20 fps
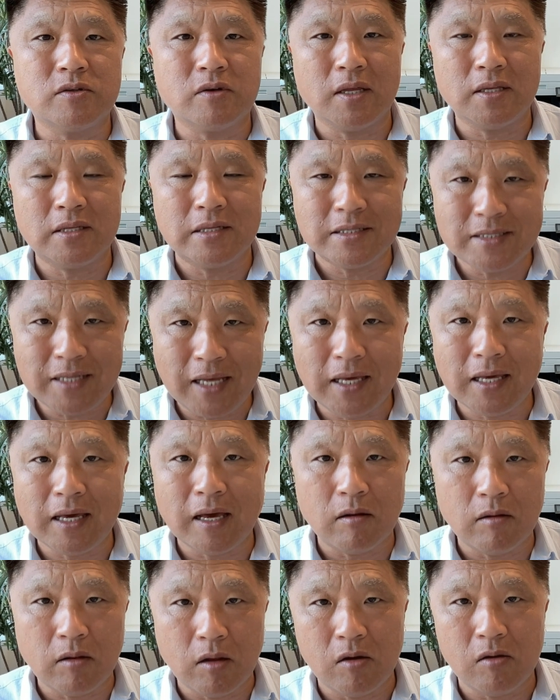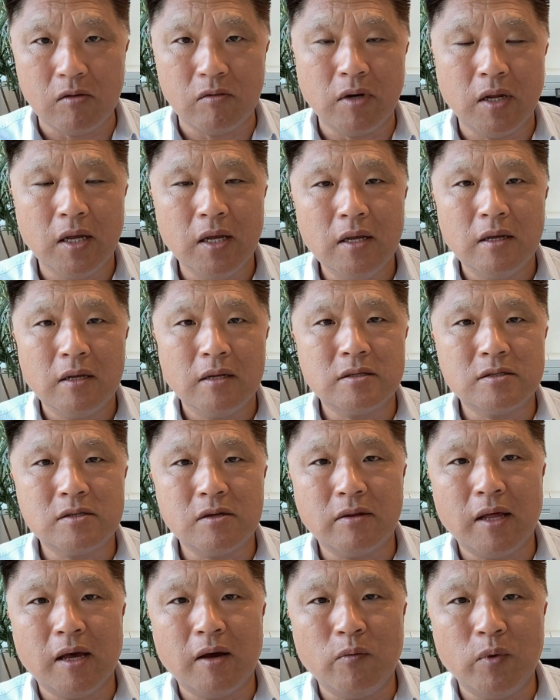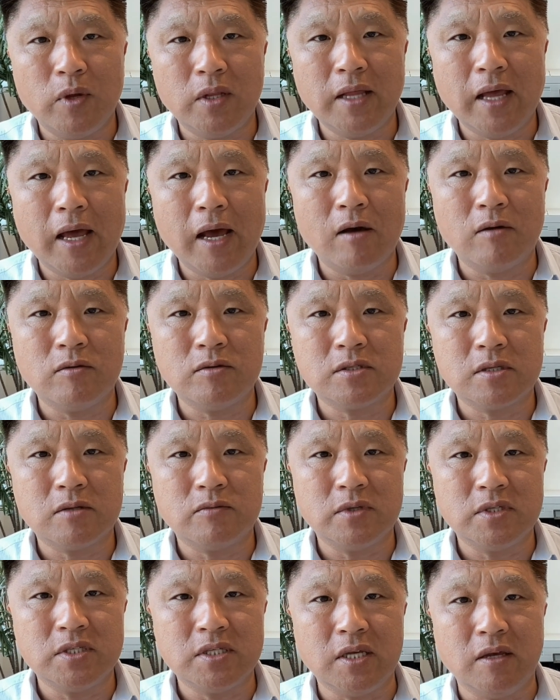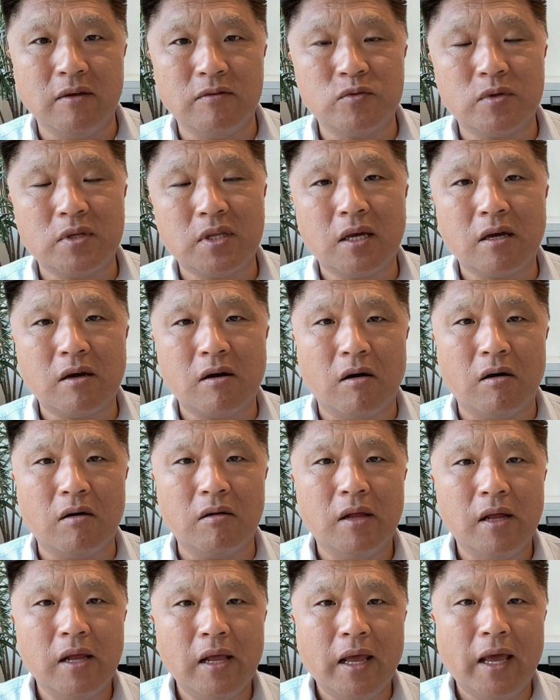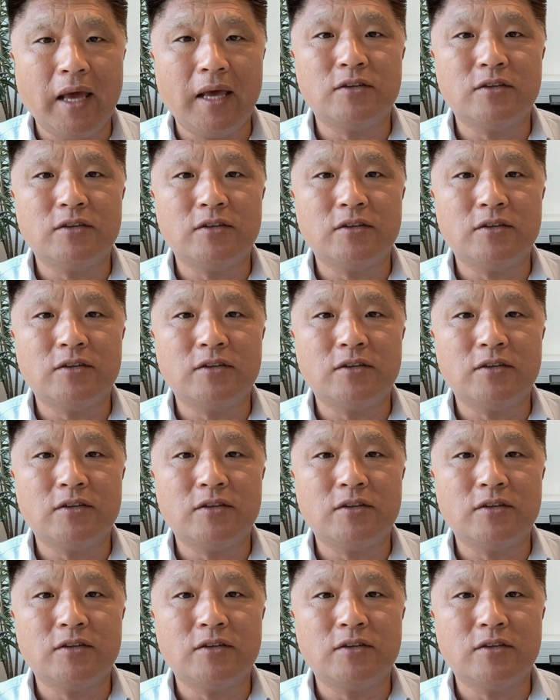also get the takeout loan so that when the house receives what they call